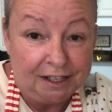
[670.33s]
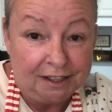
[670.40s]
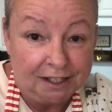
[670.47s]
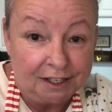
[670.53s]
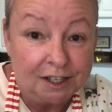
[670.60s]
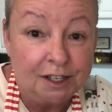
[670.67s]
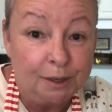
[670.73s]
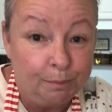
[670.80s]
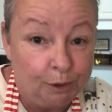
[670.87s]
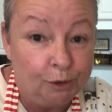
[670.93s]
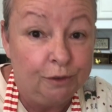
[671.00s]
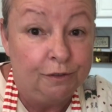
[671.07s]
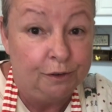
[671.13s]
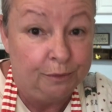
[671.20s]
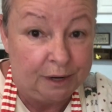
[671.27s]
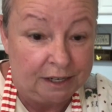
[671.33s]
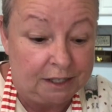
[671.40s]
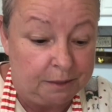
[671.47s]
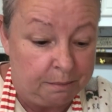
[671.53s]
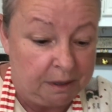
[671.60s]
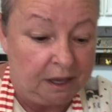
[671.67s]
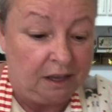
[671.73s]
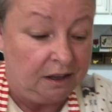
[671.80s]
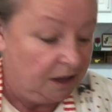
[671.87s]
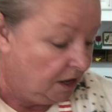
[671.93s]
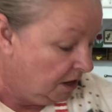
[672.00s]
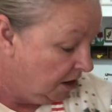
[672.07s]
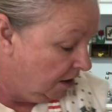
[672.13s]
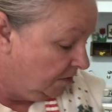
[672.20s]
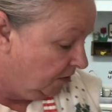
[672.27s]
this is a beautiful recipe.
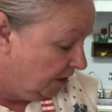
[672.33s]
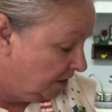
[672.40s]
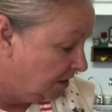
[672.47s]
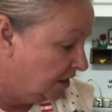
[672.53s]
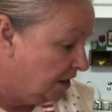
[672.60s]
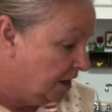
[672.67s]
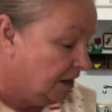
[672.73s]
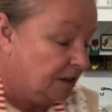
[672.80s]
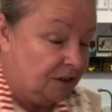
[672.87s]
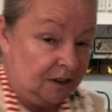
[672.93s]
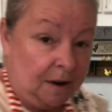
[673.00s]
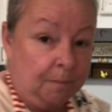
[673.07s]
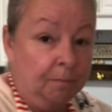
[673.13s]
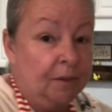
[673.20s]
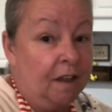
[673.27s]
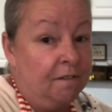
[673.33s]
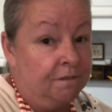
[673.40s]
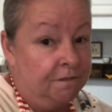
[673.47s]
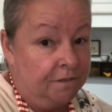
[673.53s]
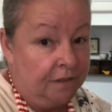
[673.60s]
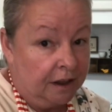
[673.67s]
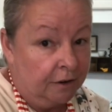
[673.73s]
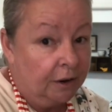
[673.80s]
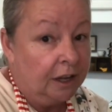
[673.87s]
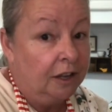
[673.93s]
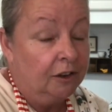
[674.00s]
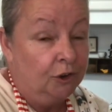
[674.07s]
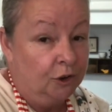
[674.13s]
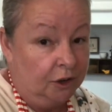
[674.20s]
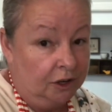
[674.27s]
This is very
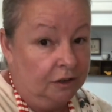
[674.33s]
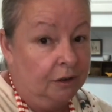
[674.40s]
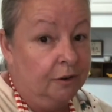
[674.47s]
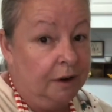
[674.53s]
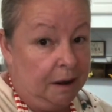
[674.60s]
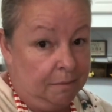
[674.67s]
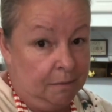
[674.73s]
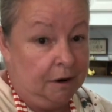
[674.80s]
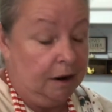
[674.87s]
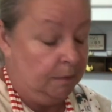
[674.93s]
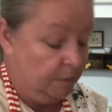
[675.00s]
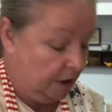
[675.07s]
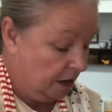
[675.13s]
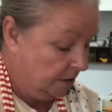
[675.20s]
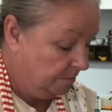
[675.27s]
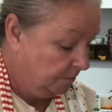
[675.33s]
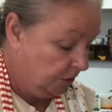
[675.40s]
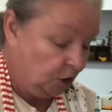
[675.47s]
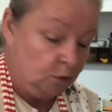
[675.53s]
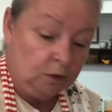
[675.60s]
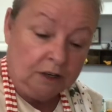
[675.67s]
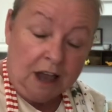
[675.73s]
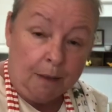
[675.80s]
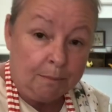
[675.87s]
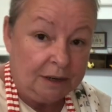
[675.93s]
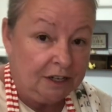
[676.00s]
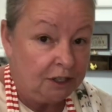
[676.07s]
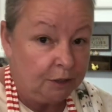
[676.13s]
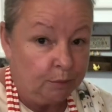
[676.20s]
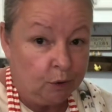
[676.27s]
good cranberry bread. You will not be
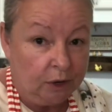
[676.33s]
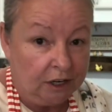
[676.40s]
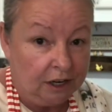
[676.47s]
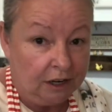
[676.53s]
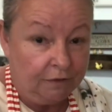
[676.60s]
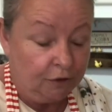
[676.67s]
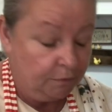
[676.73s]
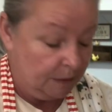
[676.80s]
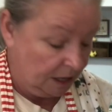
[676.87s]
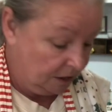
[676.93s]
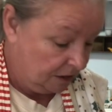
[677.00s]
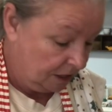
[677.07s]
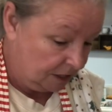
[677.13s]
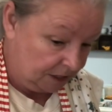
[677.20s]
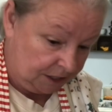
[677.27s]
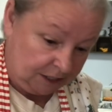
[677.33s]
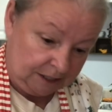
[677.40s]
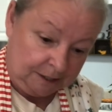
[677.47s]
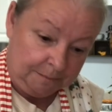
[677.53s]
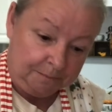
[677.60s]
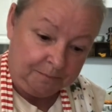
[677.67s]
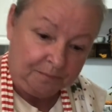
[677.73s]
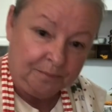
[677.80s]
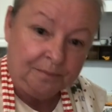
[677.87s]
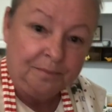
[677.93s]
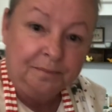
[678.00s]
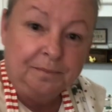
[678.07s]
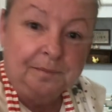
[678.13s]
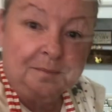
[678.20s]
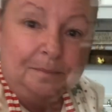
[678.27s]
disappointed if you make this.
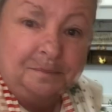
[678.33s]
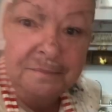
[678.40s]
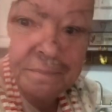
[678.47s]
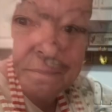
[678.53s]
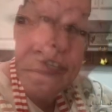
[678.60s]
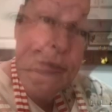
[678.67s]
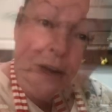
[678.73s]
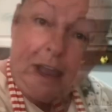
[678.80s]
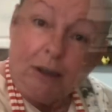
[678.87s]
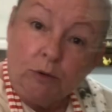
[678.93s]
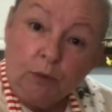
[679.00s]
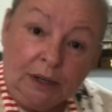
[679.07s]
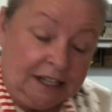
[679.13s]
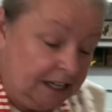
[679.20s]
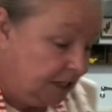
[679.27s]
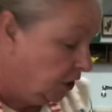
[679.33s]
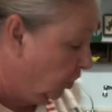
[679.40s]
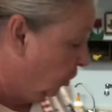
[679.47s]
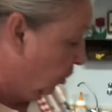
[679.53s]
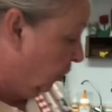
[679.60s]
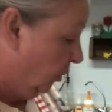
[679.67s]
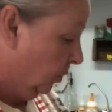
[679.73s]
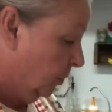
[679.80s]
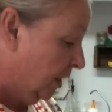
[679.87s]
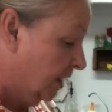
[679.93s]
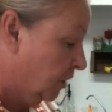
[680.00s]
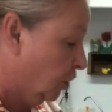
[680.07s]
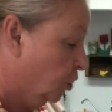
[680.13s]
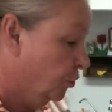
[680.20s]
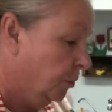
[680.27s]
All right, so now what we need to do
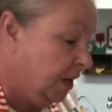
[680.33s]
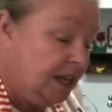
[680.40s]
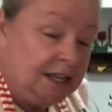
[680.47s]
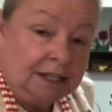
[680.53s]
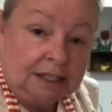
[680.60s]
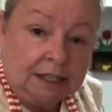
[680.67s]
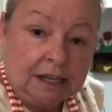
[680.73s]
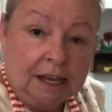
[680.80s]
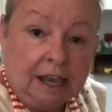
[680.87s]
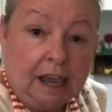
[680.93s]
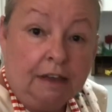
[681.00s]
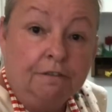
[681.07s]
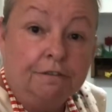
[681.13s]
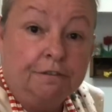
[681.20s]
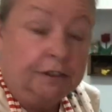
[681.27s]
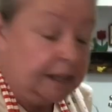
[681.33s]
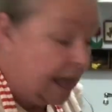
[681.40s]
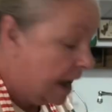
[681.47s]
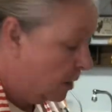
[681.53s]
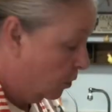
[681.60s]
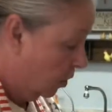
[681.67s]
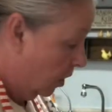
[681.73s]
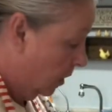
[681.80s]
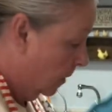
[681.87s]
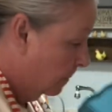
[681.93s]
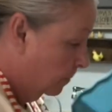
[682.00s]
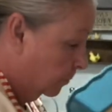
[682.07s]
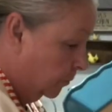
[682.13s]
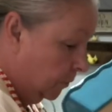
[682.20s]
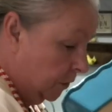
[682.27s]
is grease and flour
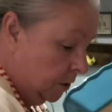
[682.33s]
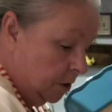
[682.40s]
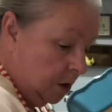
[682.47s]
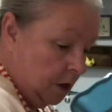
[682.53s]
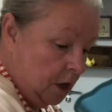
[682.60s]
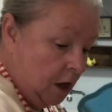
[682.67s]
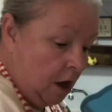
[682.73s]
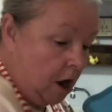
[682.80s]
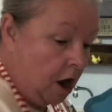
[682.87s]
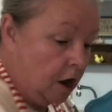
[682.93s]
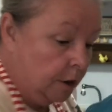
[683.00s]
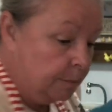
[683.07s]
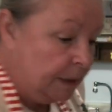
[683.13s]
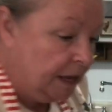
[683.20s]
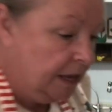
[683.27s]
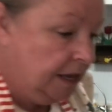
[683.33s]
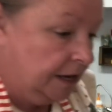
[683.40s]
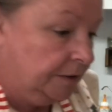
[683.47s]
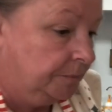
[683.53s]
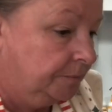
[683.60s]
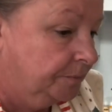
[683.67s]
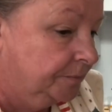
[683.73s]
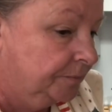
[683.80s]
our pan.